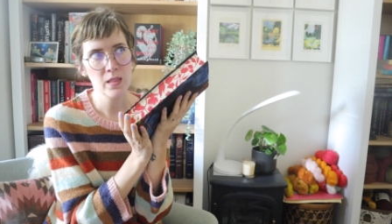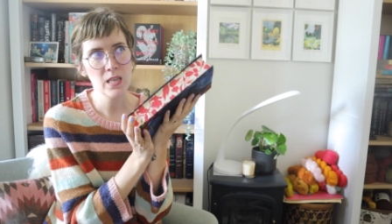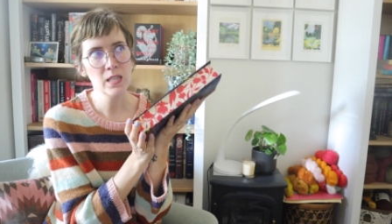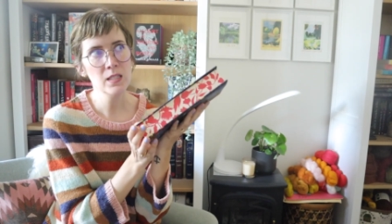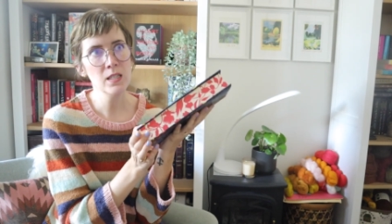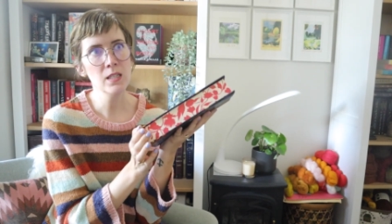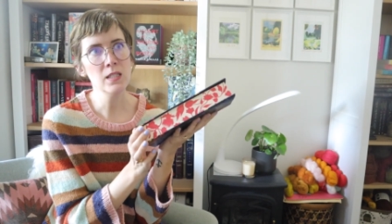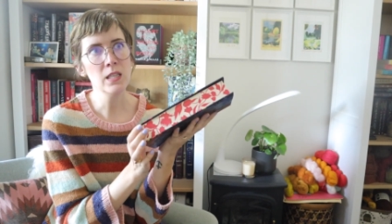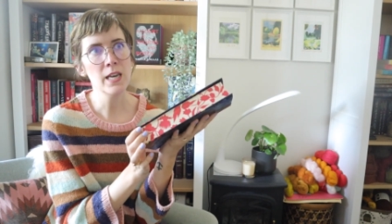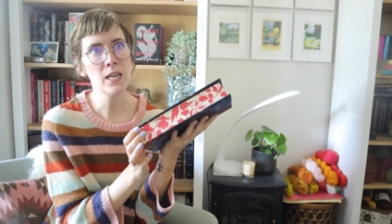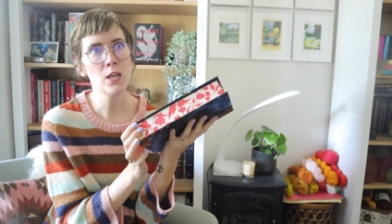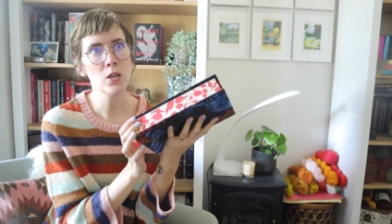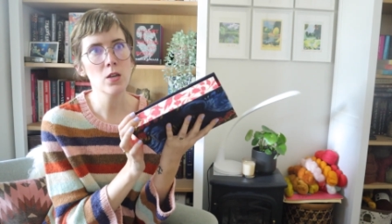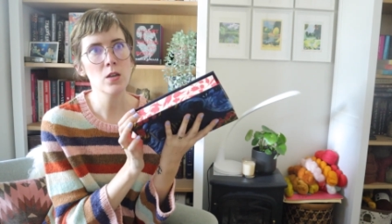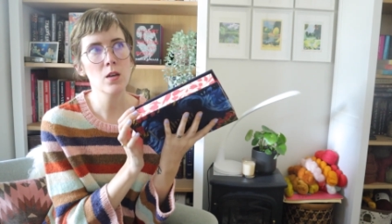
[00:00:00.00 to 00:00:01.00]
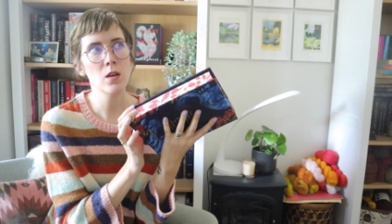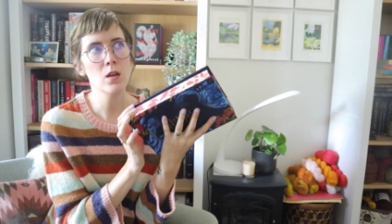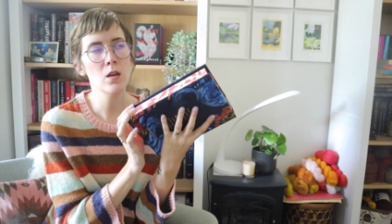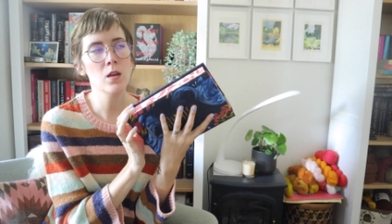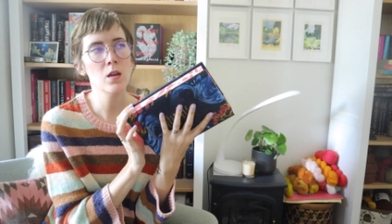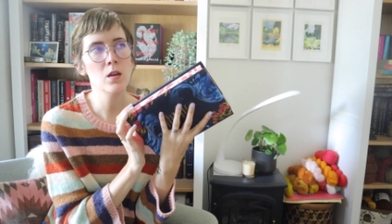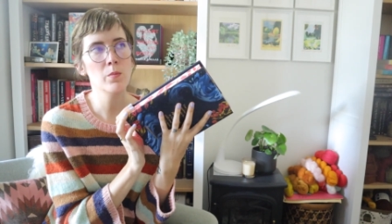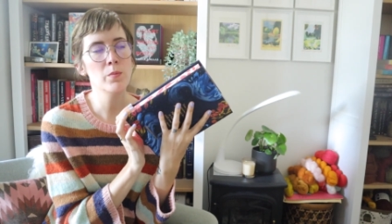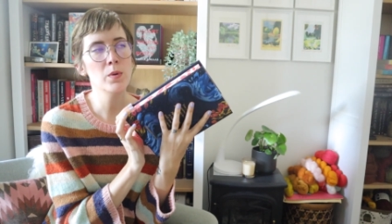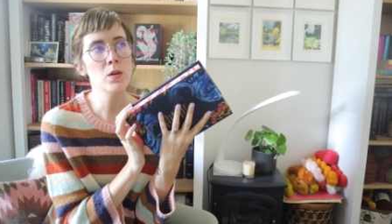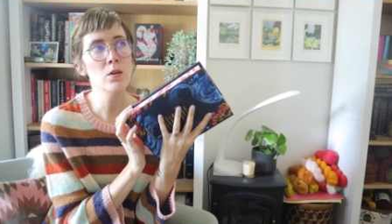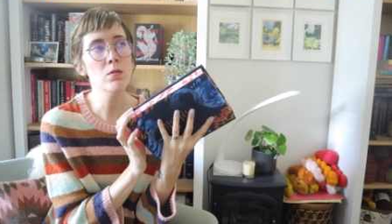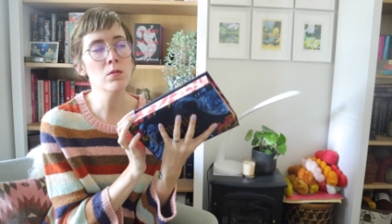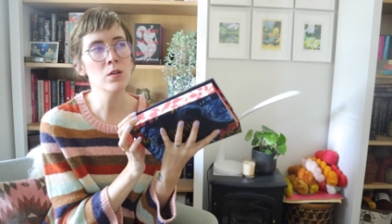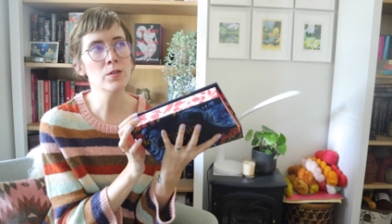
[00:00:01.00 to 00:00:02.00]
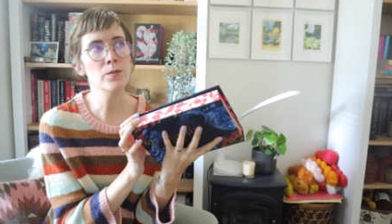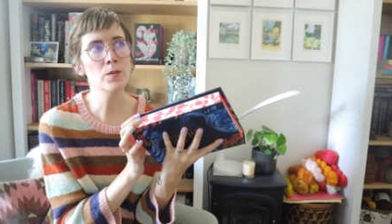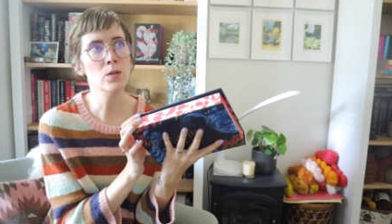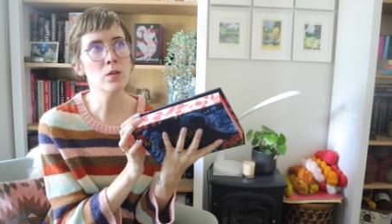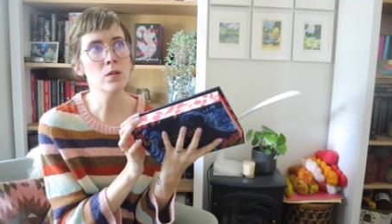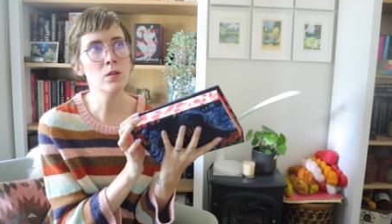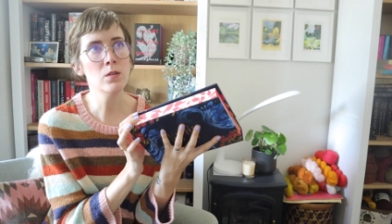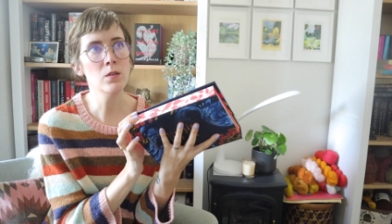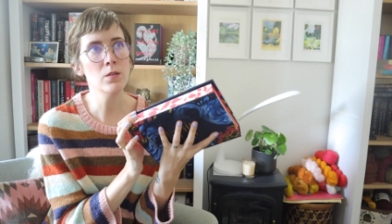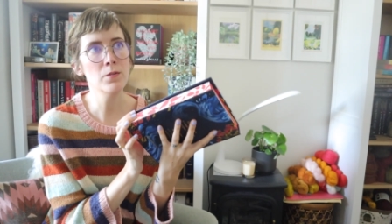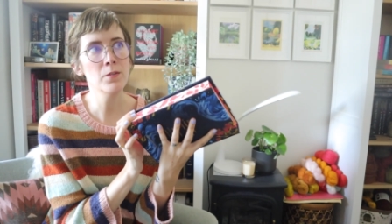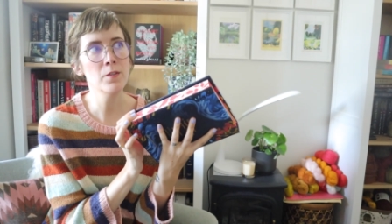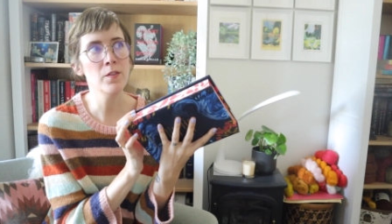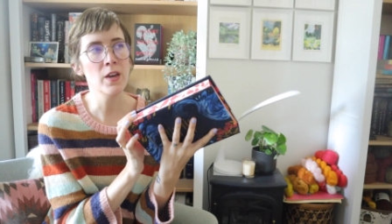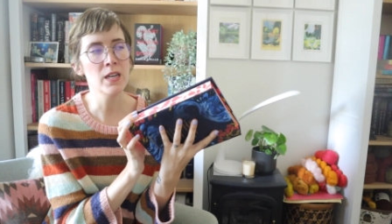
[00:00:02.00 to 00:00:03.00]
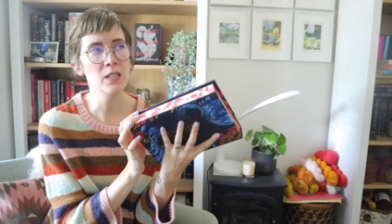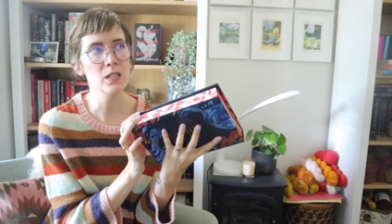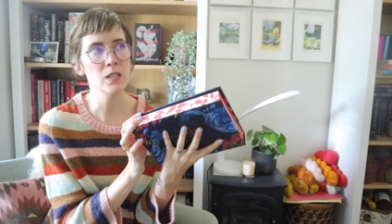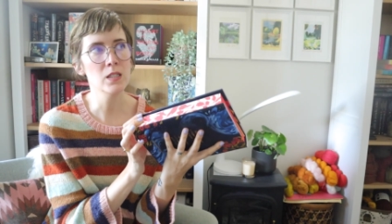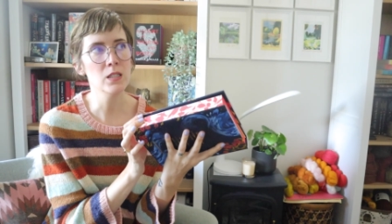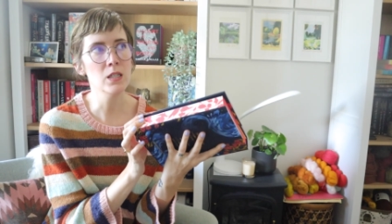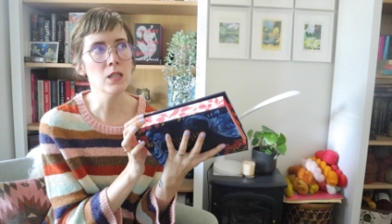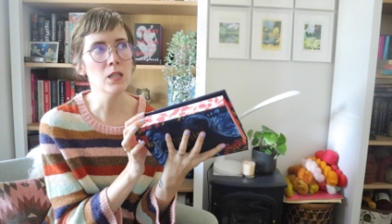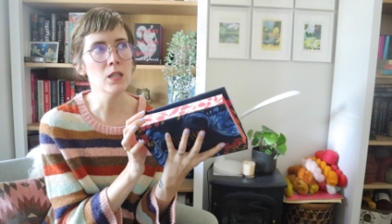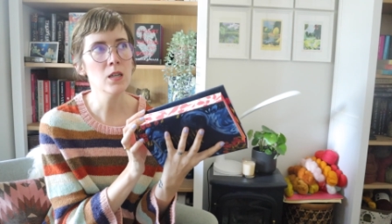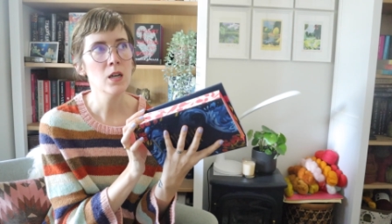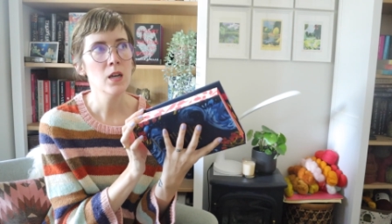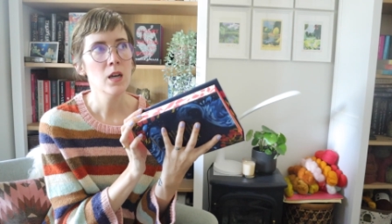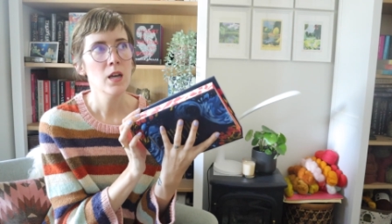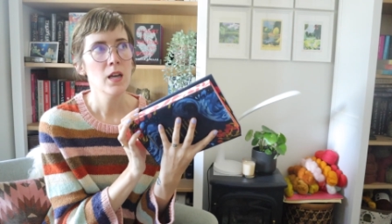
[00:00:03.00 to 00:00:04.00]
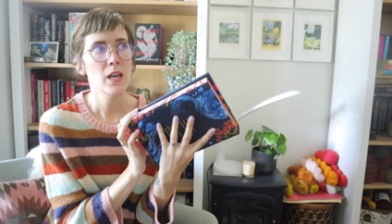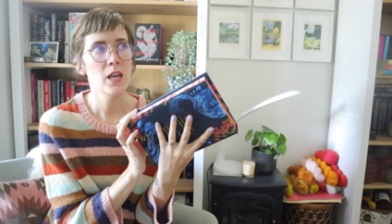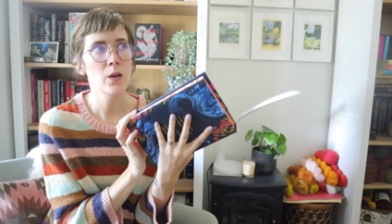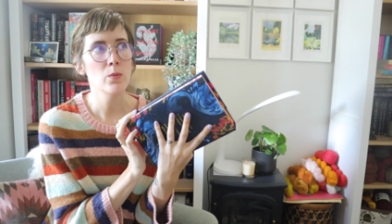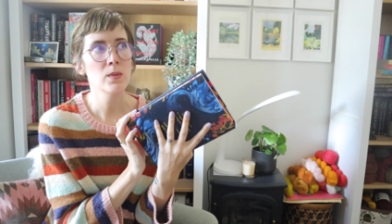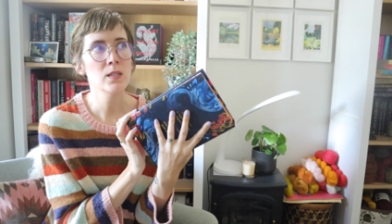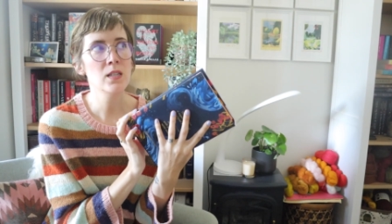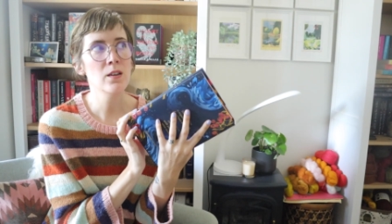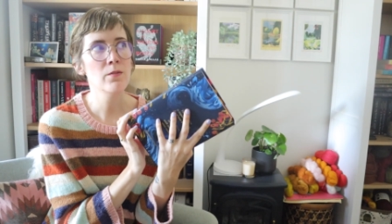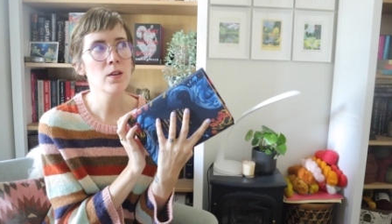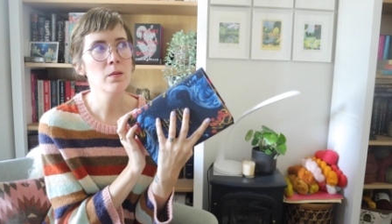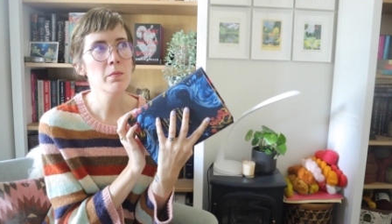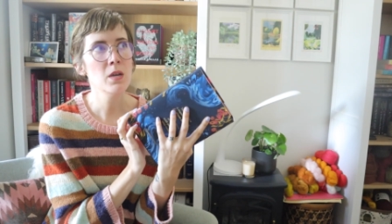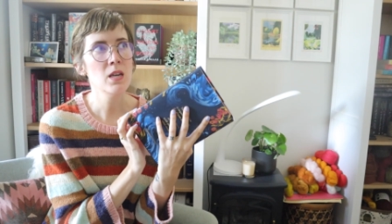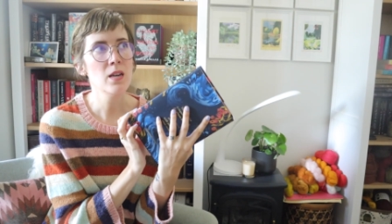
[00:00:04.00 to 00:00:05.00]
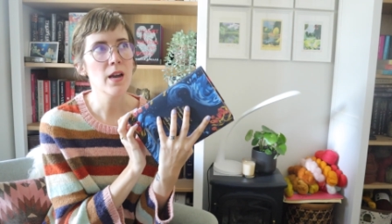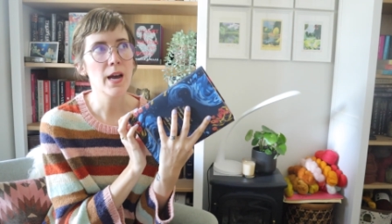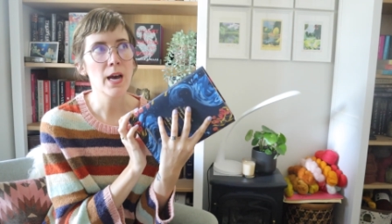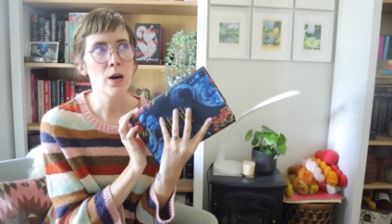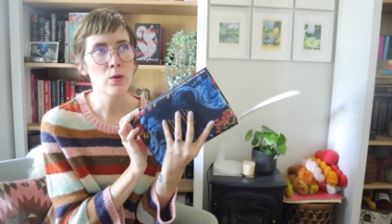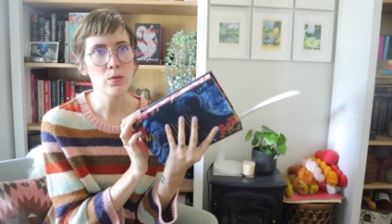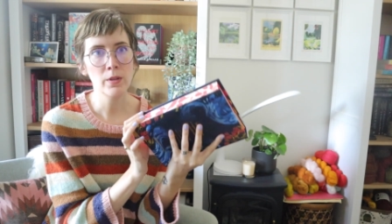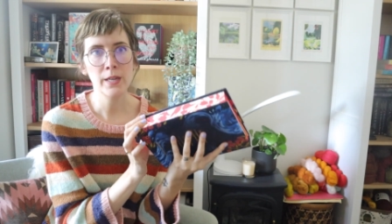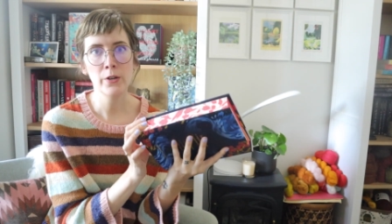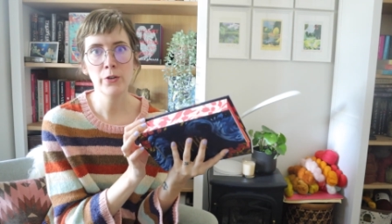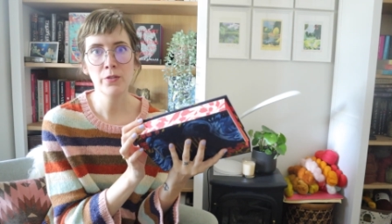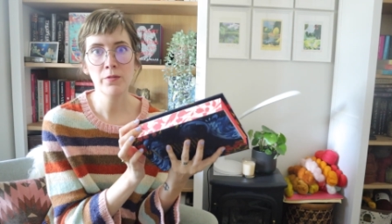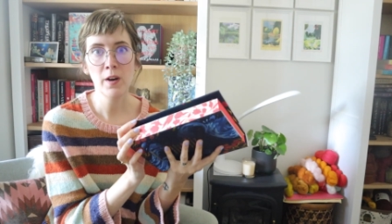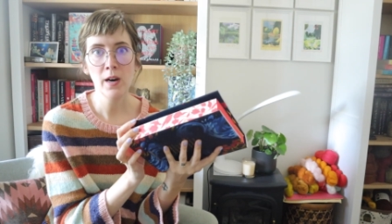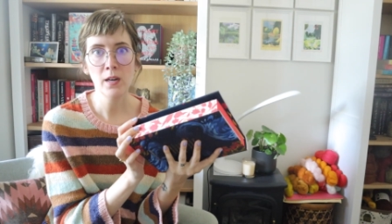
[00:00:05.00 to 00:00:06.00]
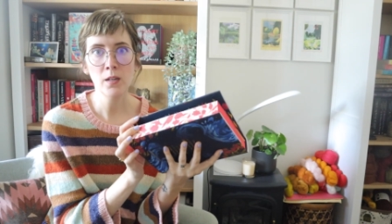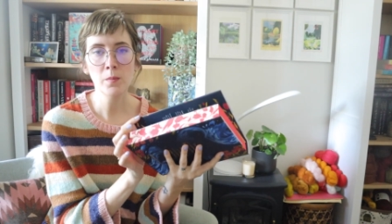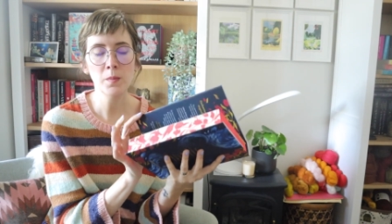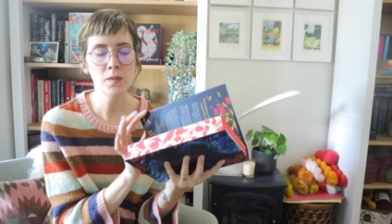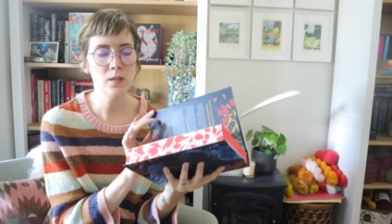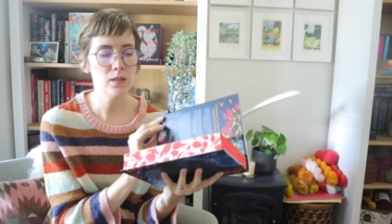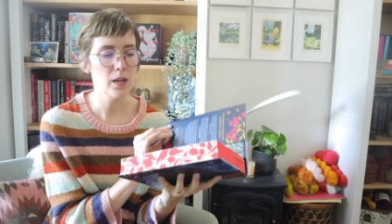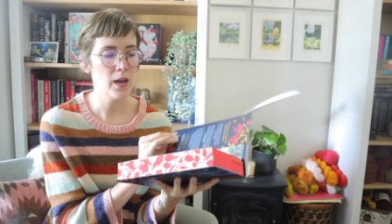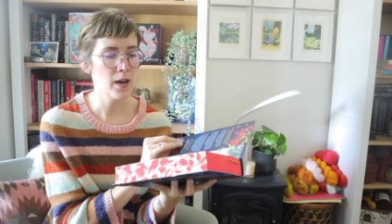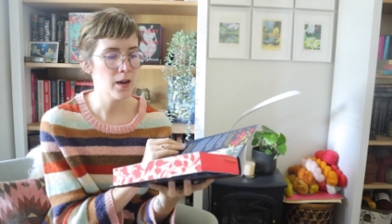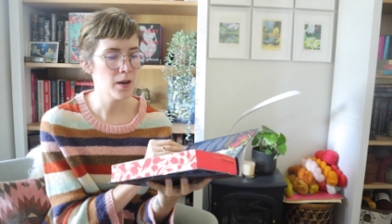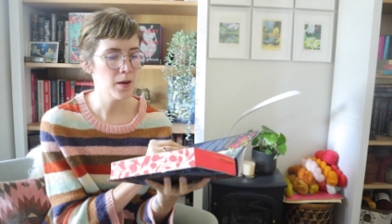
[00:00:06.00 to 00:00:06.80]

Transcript: This is like a beautiful fantasy. It was giving me Outlander vibes.